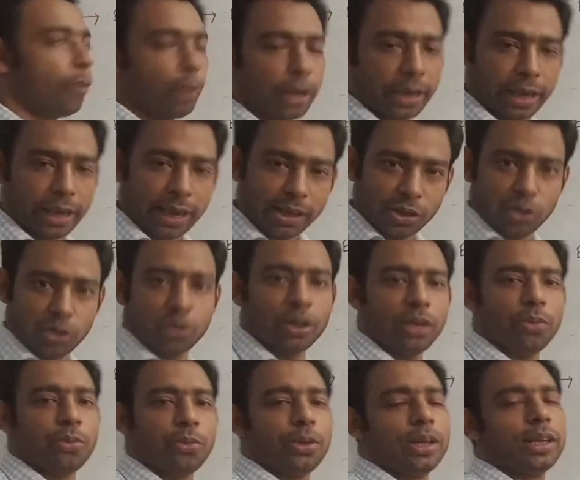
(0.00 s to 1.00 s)

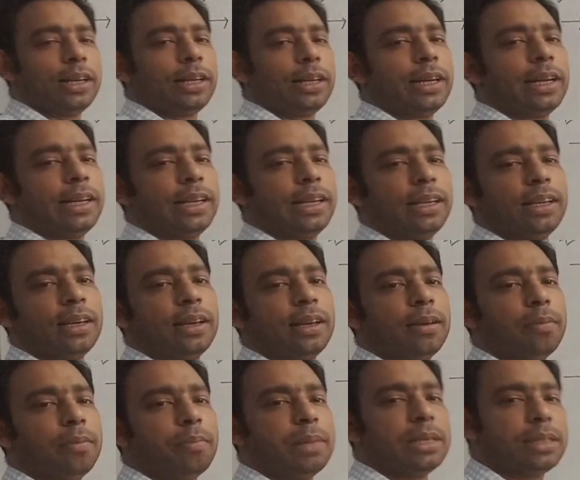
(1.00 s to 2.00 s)
Actually we are getting
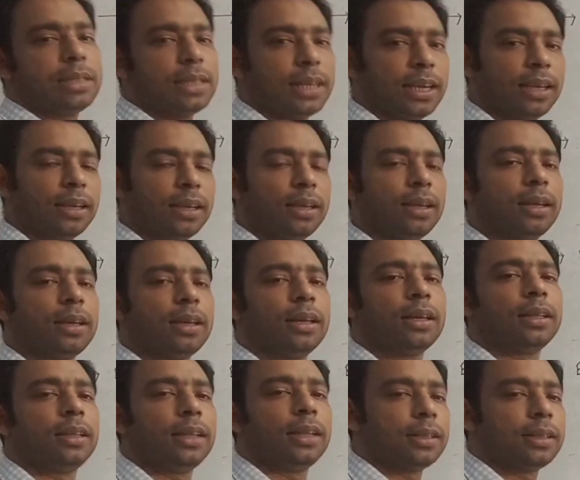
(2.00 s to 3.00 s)
missing
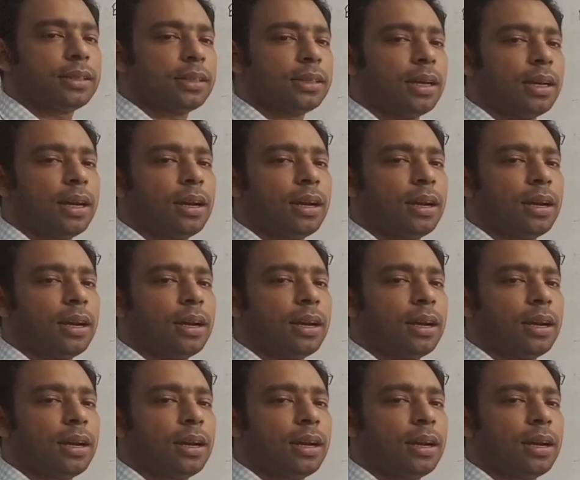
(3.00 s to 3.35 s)
that